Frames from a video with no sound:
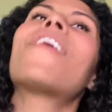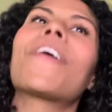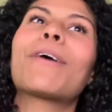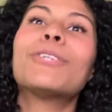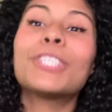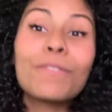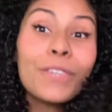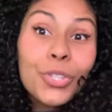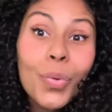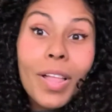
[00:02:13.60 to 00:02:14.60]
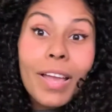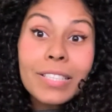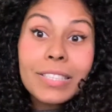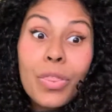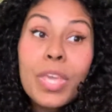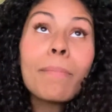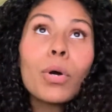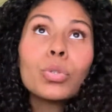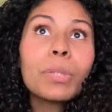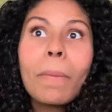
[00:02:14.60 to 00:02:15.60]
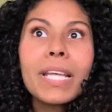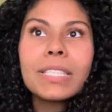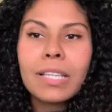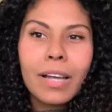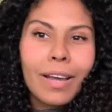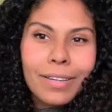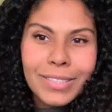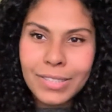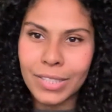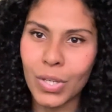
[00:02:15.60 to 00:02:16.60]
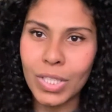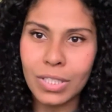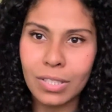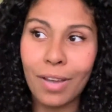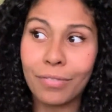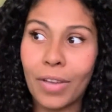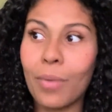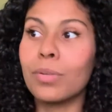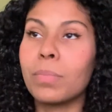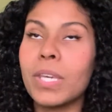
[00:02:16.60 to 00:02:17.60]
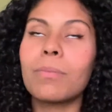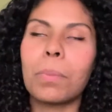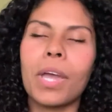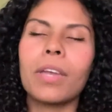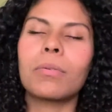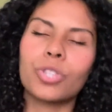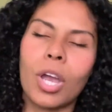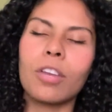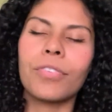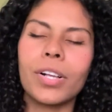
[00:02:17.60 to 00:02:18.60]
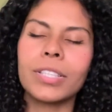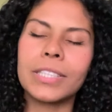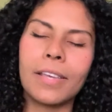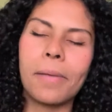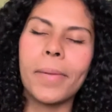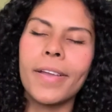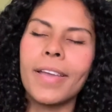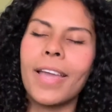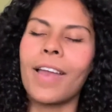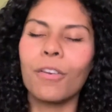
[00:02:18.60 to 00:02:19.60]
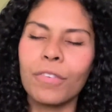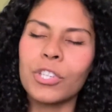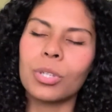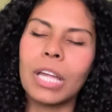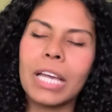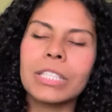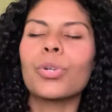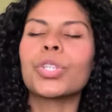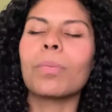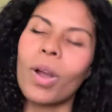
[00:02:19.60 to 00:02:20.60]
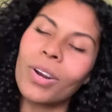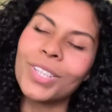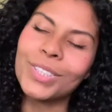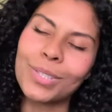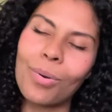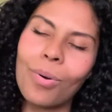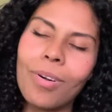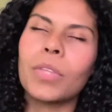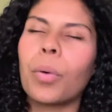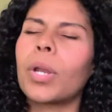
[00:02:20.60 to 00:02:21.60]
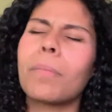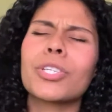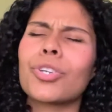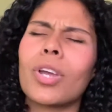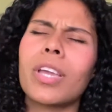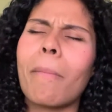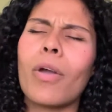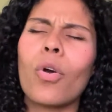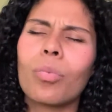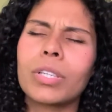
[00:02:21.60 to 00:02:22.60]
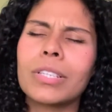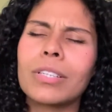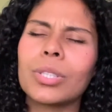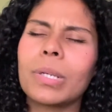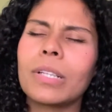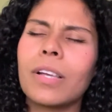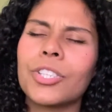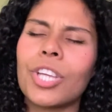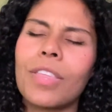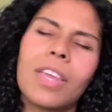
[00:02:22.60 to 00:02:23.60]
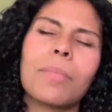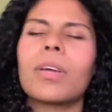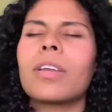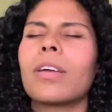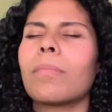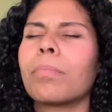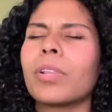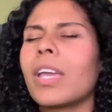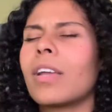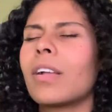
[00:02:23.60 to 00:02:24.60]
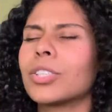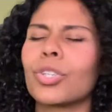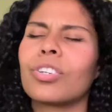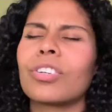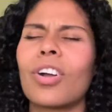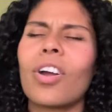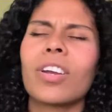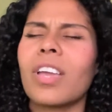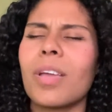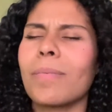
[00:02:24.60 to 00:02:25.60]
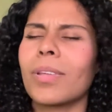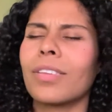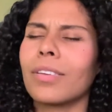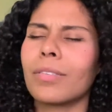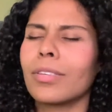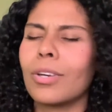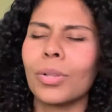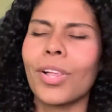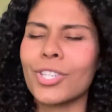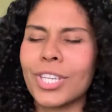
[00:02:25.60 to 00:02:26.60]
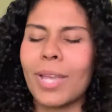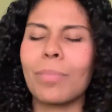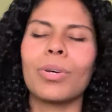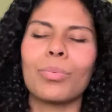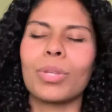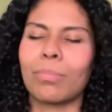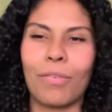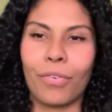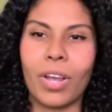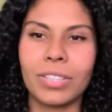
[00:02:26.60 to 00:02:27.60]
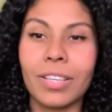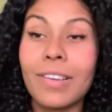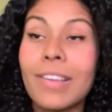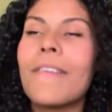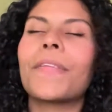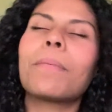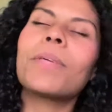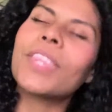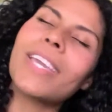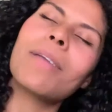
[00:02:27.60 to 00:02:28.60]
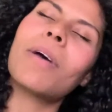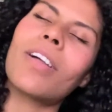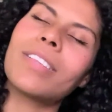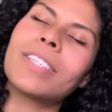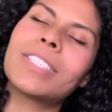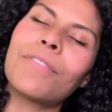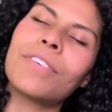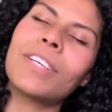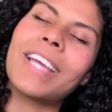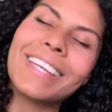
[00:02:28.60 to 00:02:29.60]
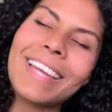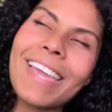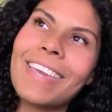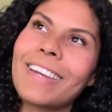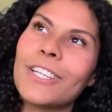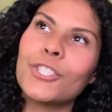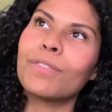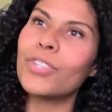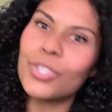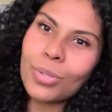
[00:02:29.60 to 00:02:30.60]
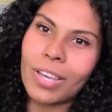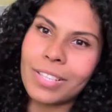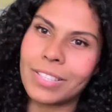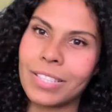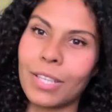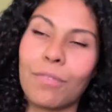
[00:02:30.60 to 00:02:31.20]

And I would just visualize the most basic, unnecessary stuff. I would be in bed trying to fall asleep, and I'd visualize, oh, tomorrow at school, I want to make sure I get my homework done during lunch, and then I'm gonna play a certain card game on the, lunch table with my friends. And I'd be thinking about all this stuff at night, and I just visualize things.